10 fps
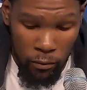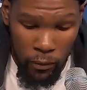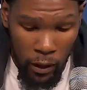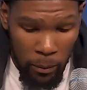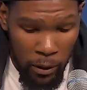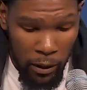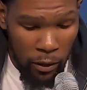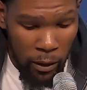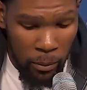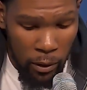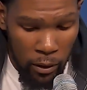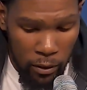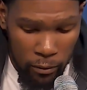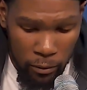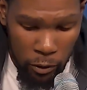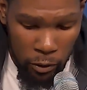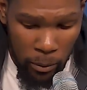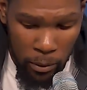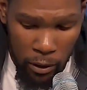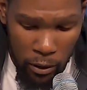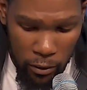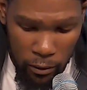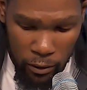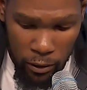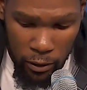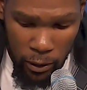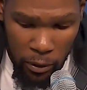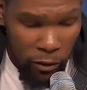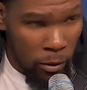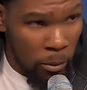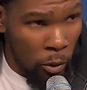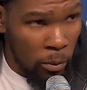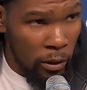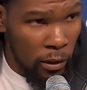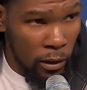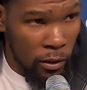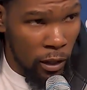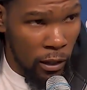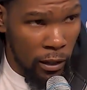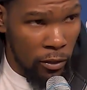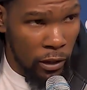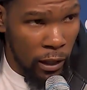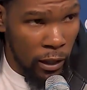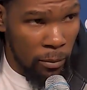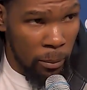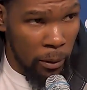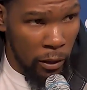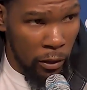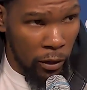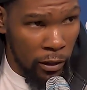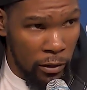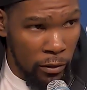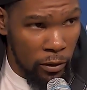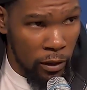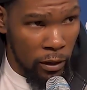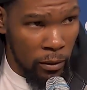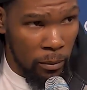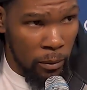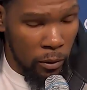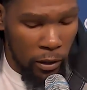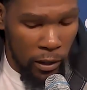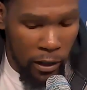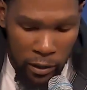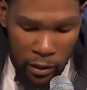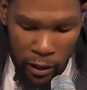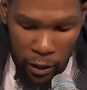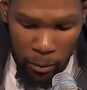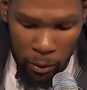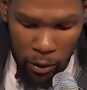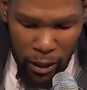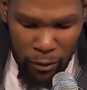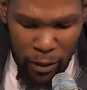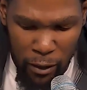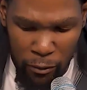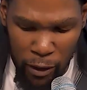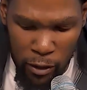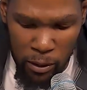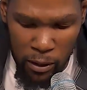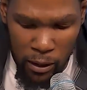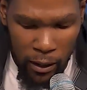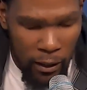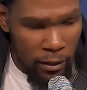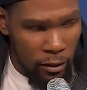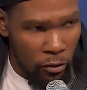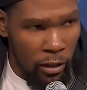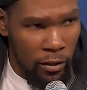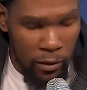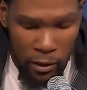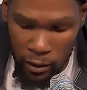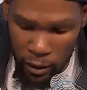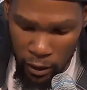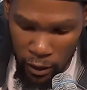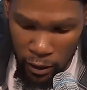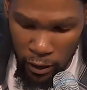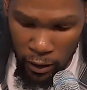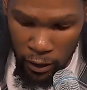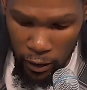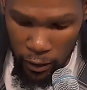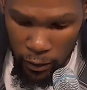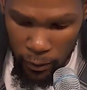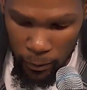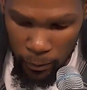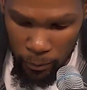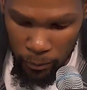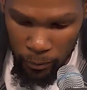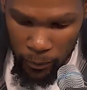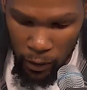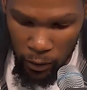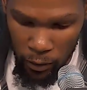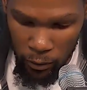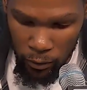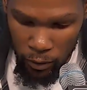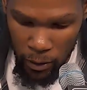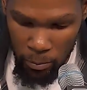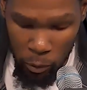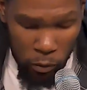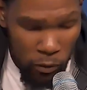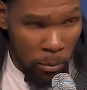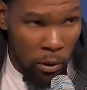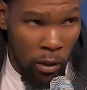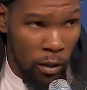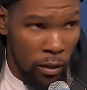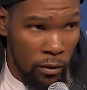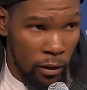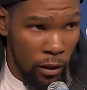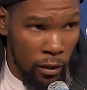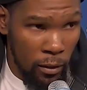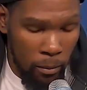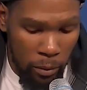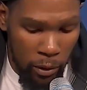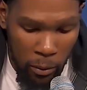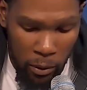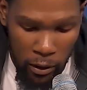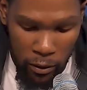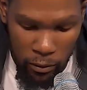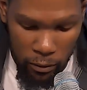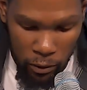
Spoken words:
Yeah, he played great ball. Great ball. He was leaving him open. He knocked down shots, being aggressive on the defensive side of the ball. He had 5 fouls, but I like his aggressiveness. He moved the ball pretty well.